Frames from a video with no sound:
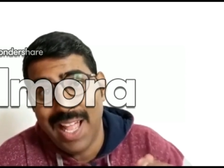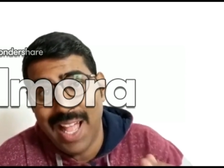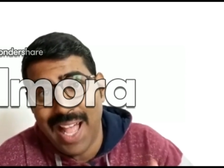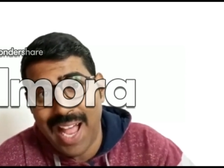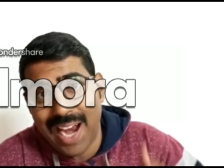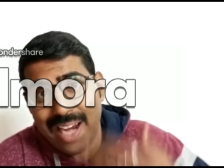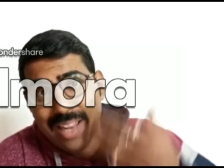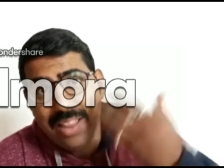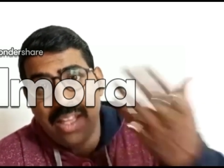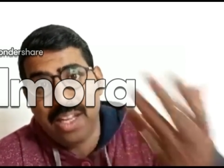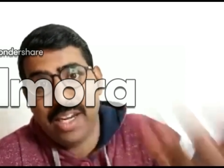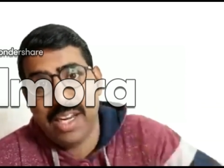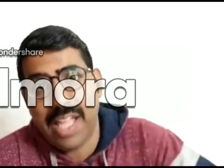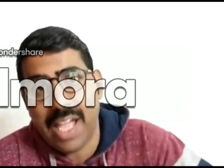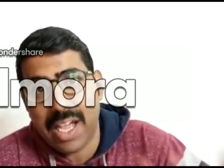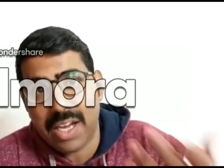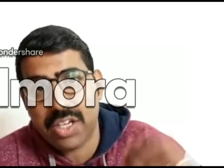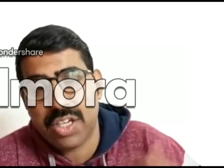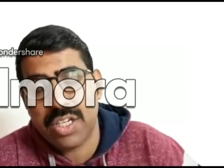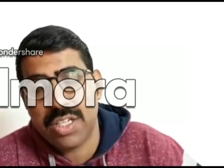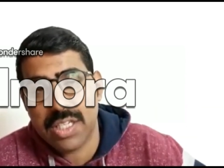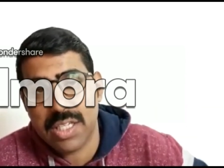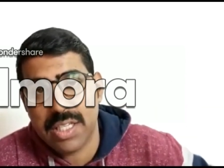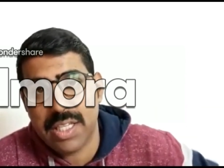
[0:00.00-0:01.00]
and the
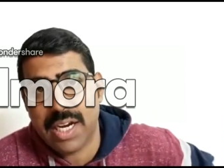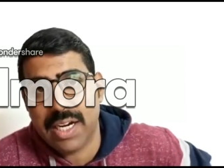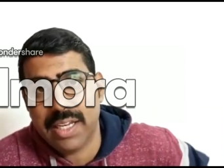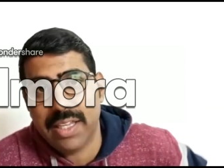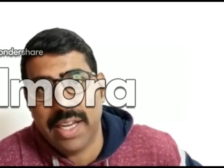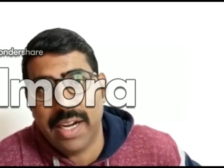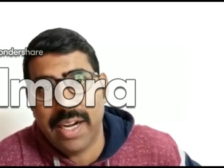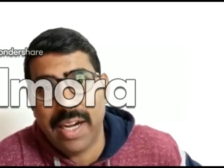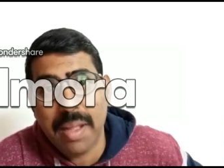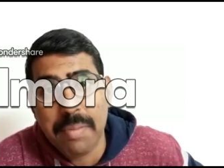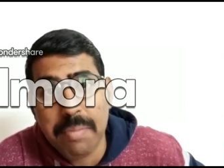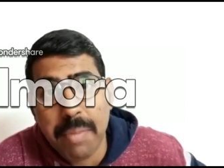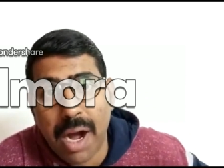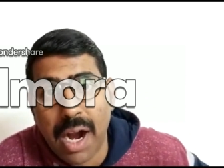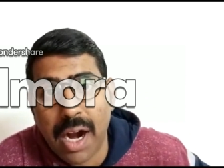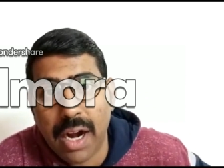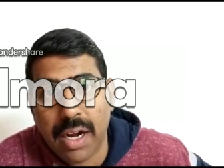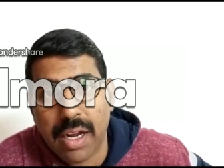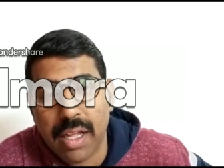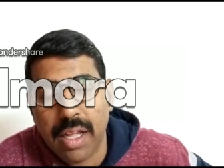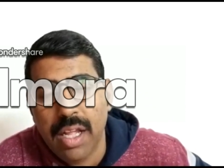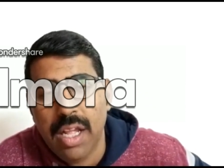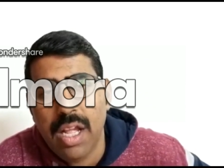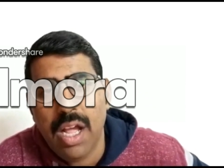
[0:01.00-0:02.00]
reactions that they
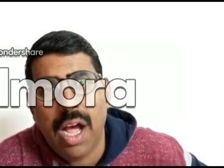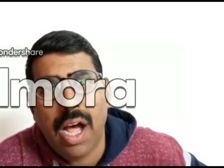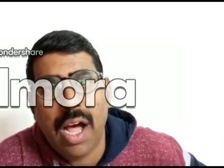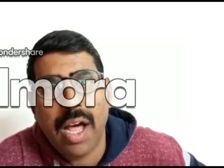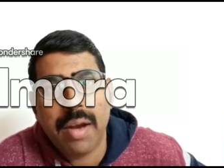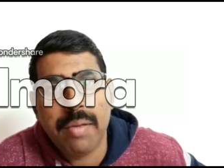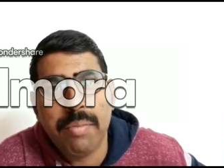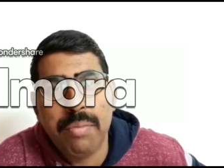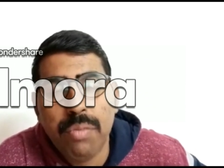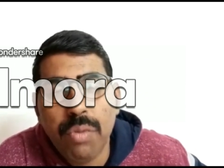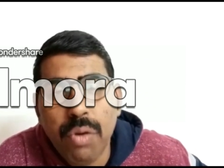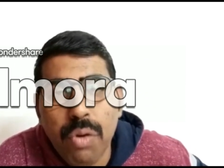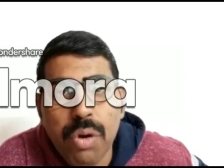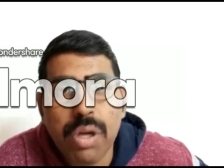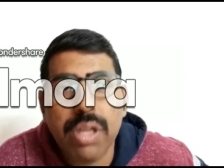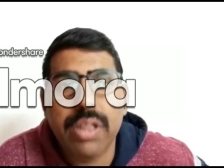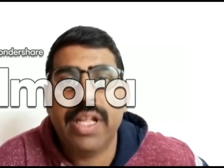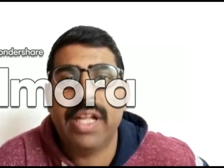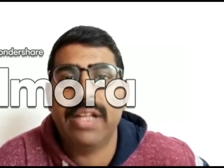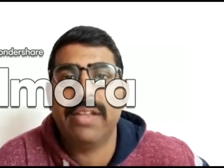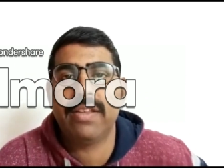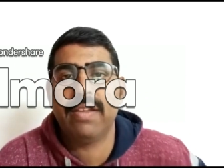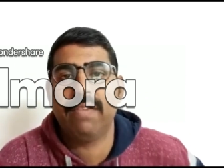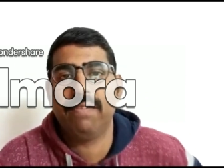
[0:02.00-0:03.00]
demand are more
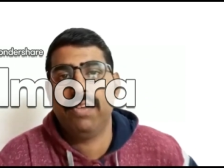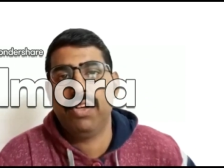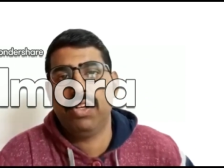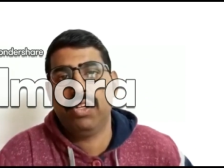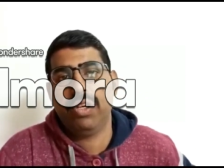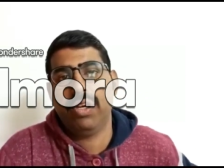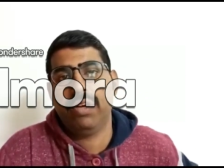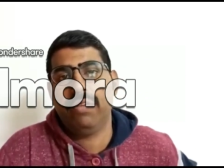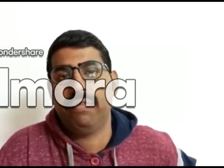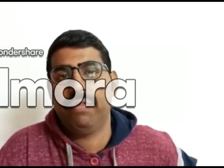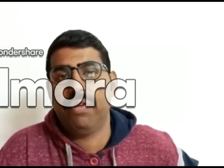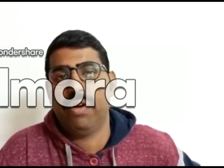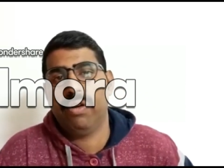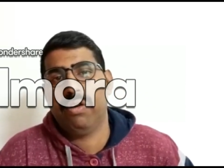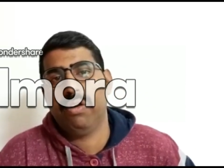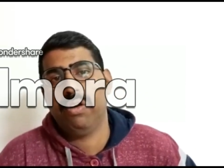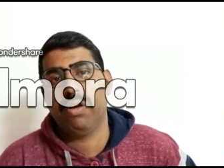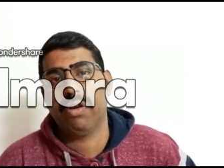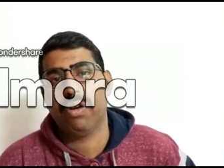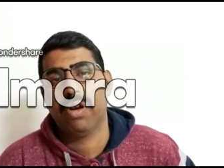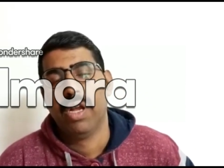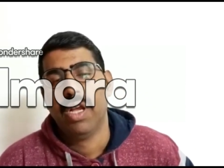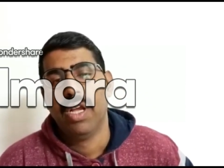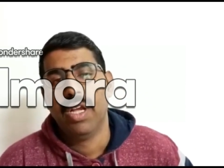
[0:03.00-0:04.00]
than sufficient for
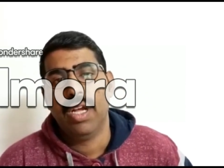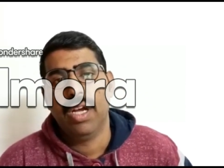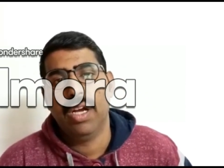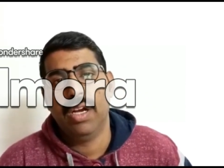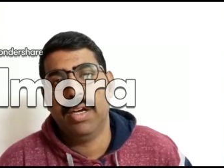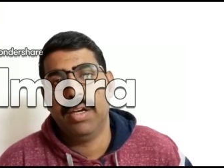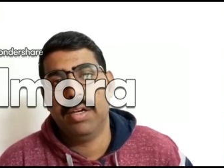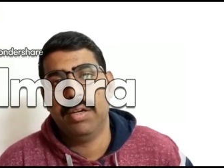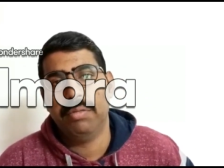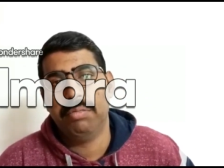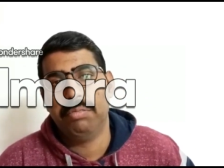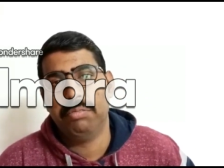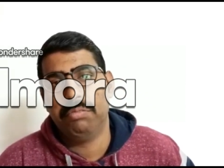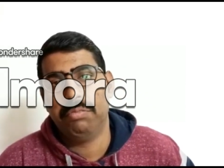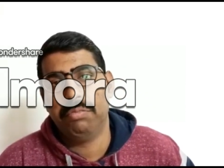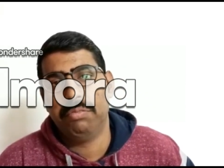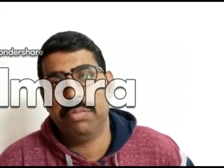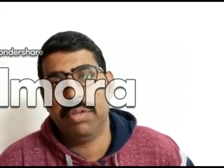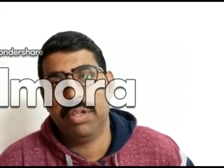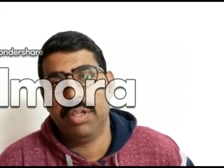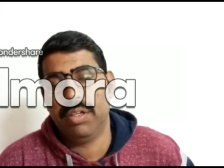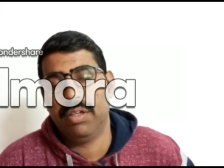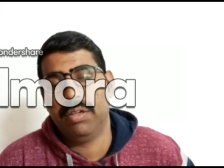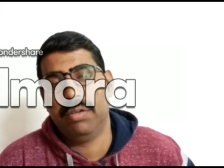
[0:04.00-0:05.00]
your
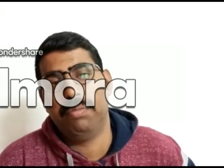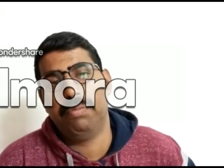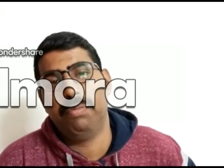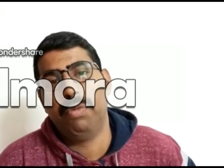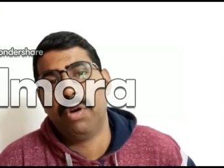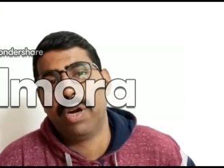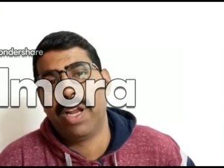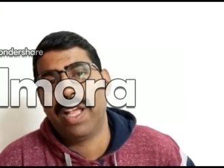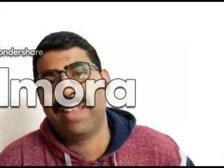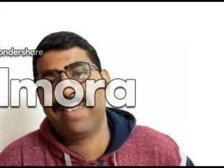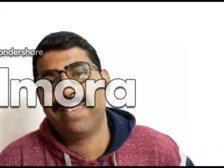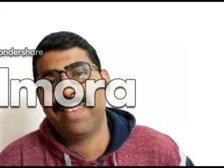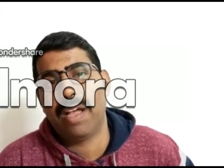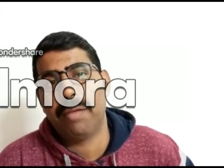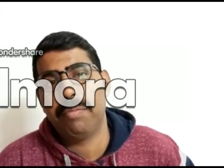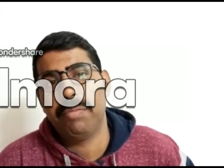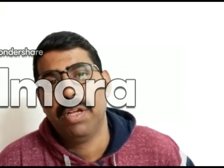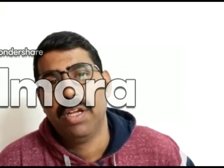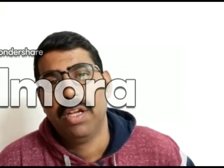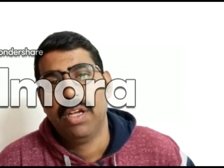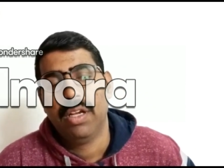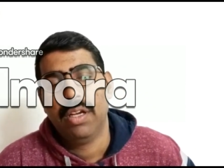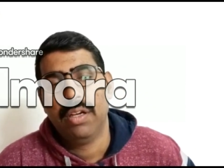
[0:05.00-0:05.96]
um, board exam